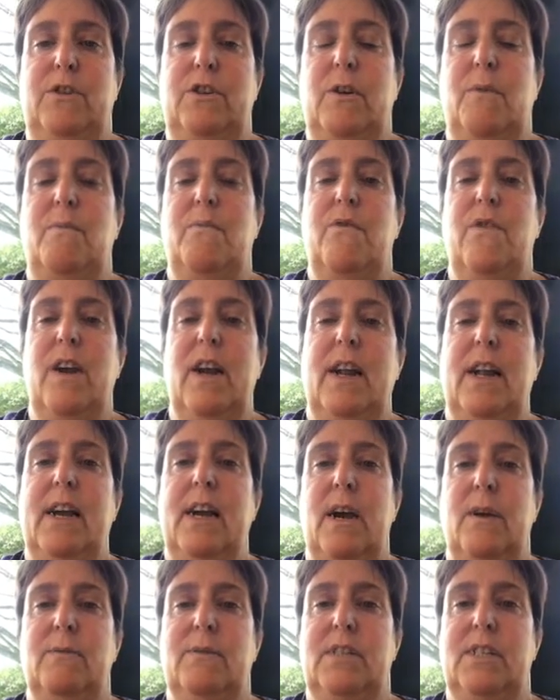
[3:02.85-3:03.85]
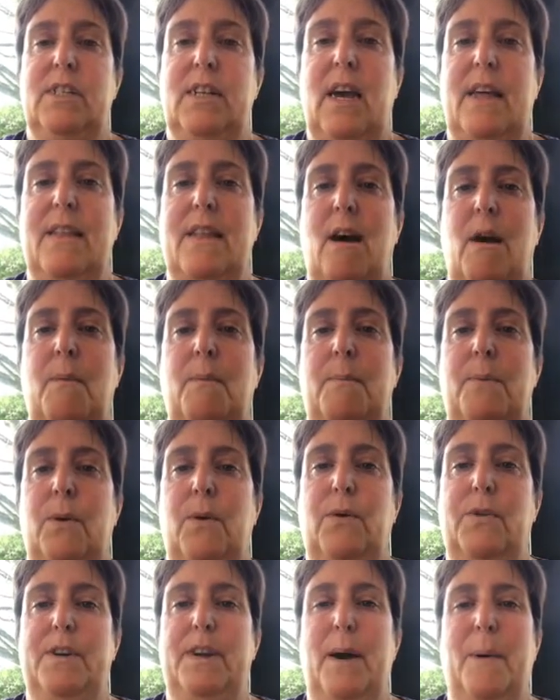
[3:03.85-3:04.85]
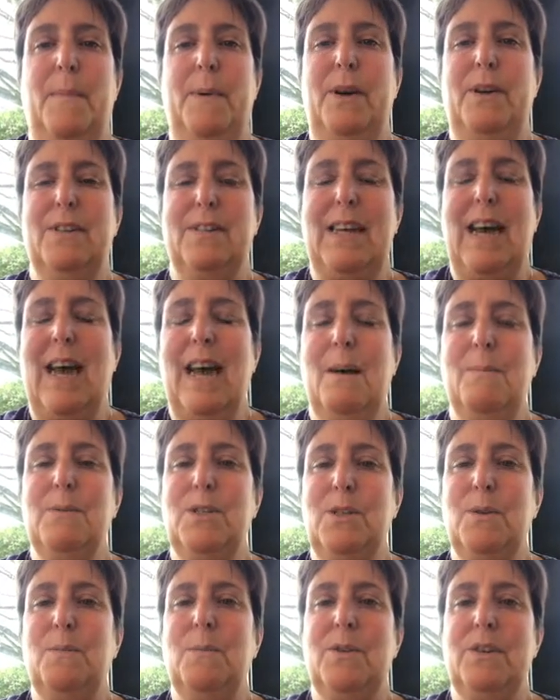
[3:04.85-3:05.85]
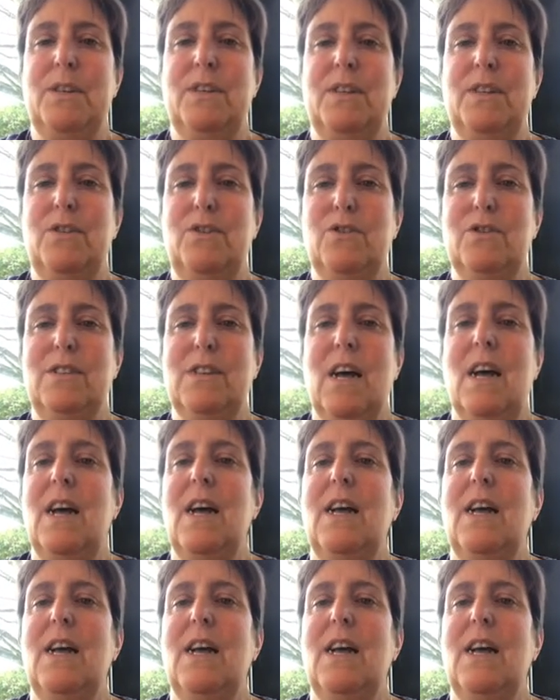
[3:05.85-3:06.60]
So I'm really going to take that on board now, because I am somebody that does